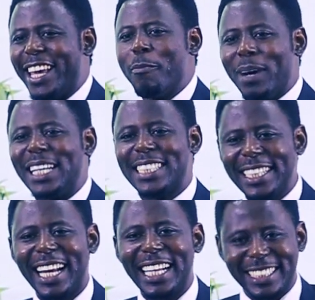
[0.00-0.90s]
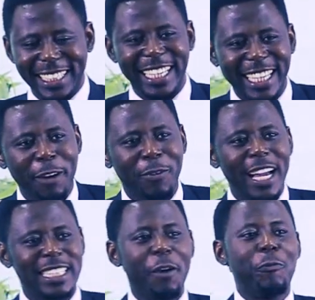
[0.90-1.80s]
Imagine that scene. If
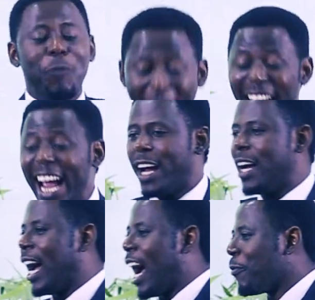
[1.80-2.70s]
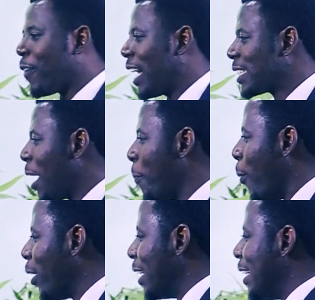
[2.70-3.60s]
I say fire. And fire
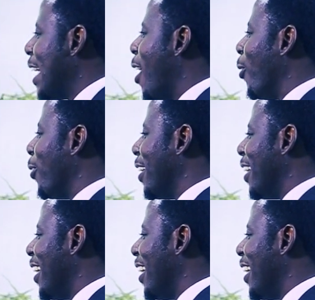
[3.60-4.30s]
start burning now.